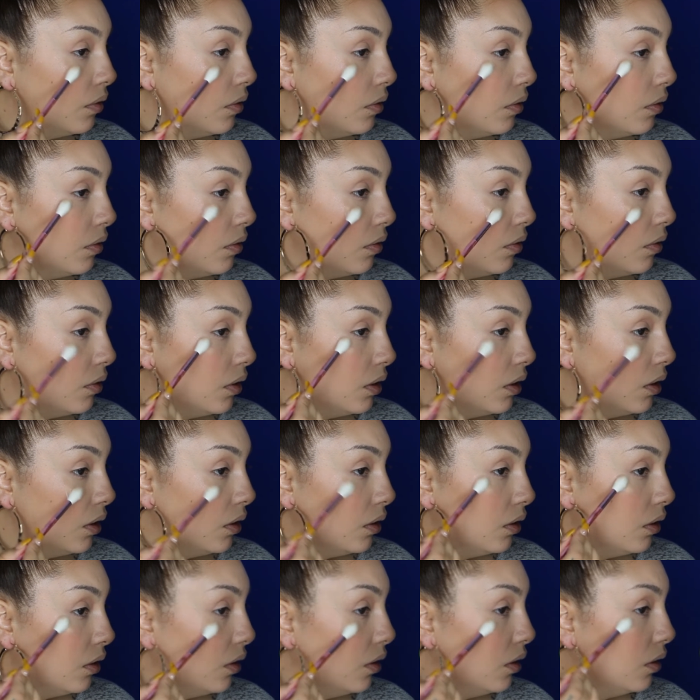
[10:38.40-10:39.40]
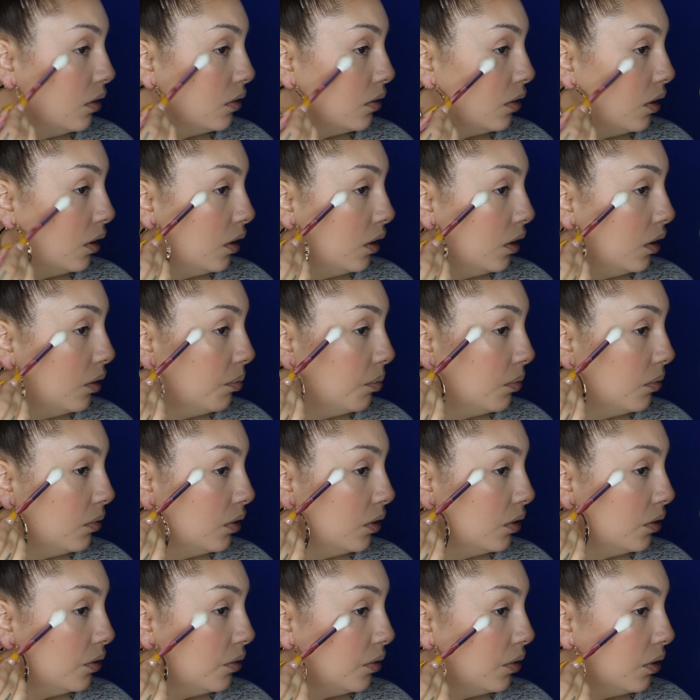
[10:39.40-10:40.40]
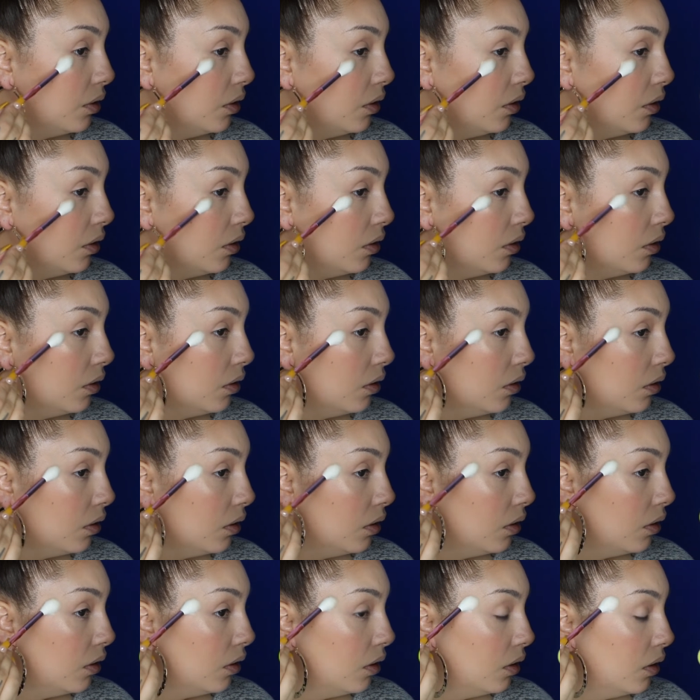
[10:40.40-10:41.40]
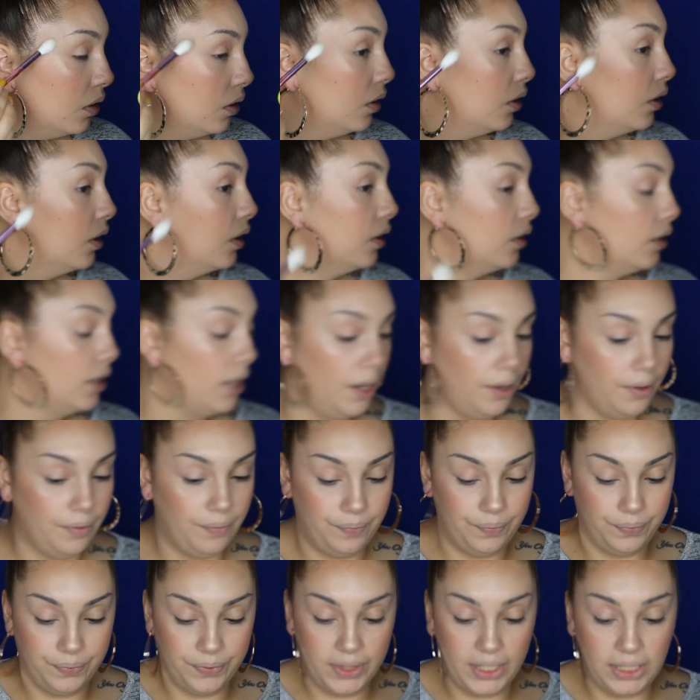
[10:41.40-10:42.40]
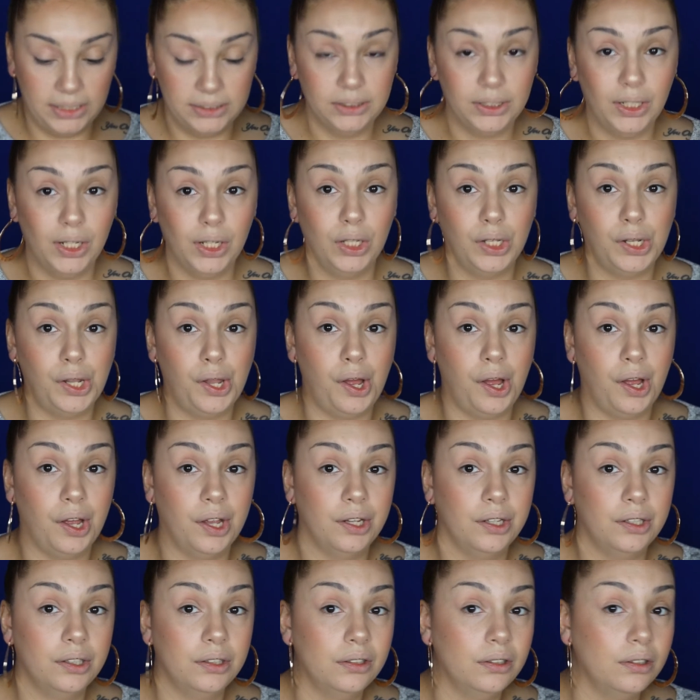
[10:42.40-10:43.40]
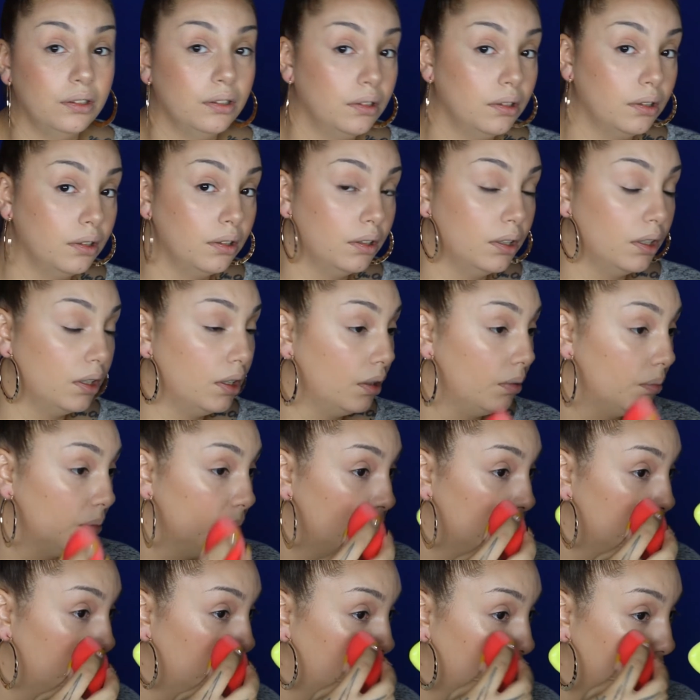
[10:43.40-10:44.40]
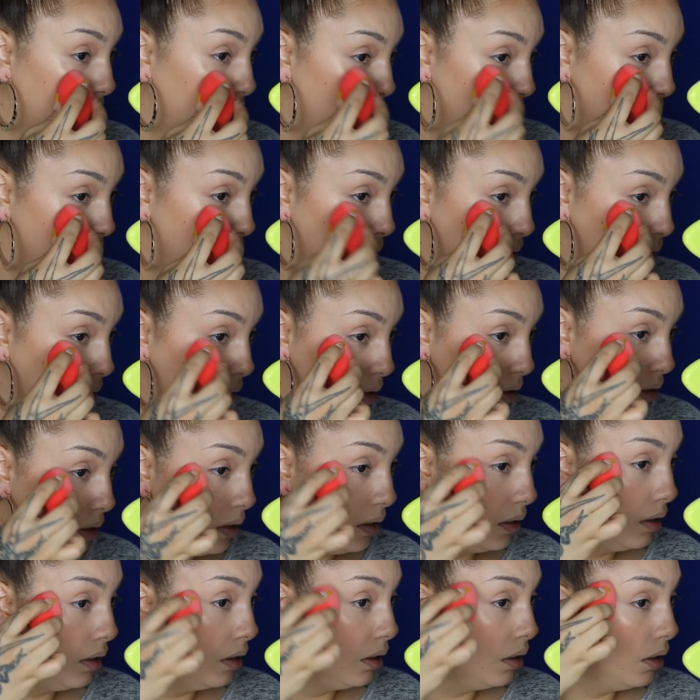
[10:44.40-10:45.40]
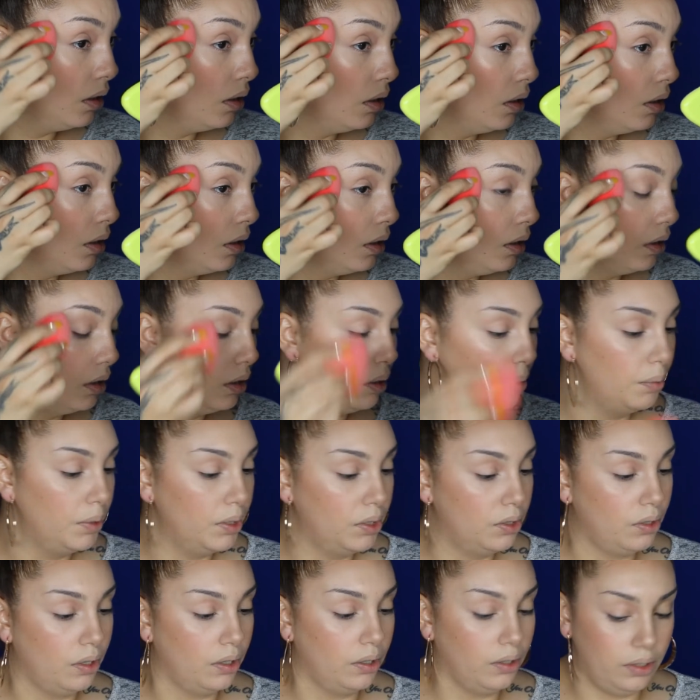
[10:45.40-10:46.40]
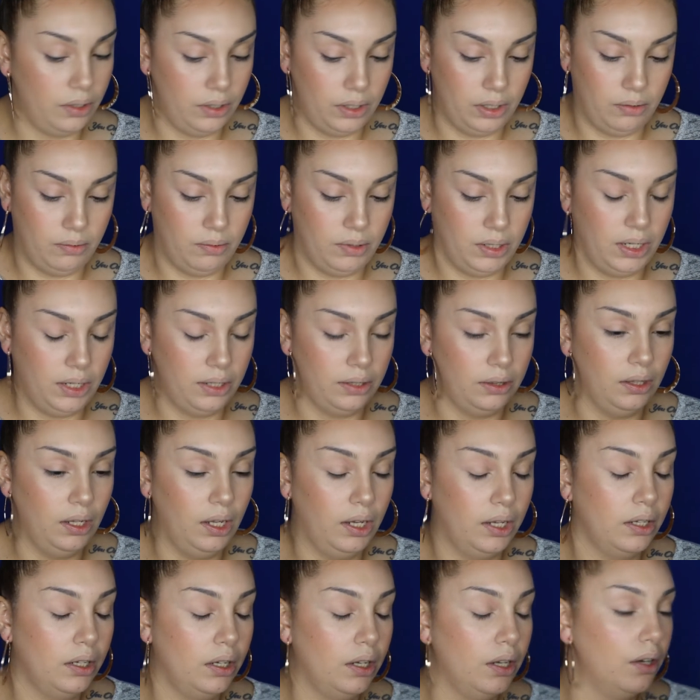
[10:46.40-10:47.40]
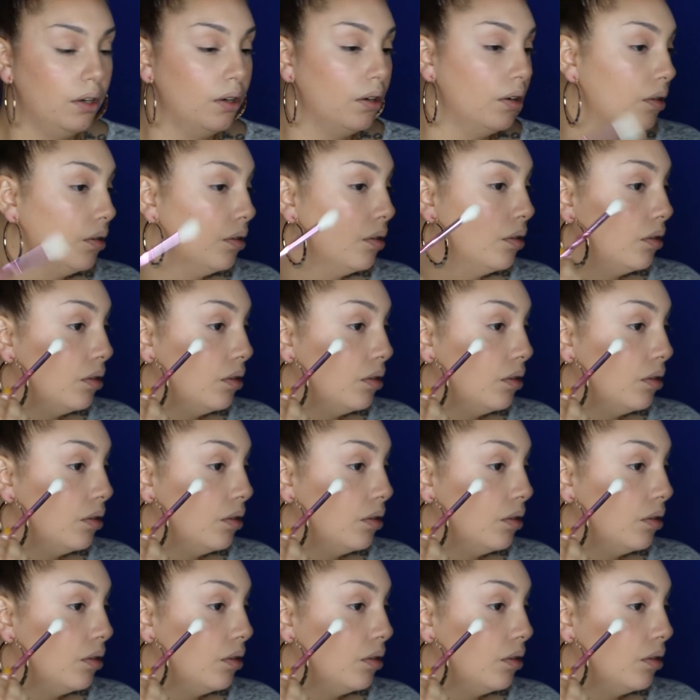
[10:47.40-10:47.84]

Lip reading: And hit these high points right here. Yeah, that's a lot, and I almost feel like it's a little bit darker than what I'd like here.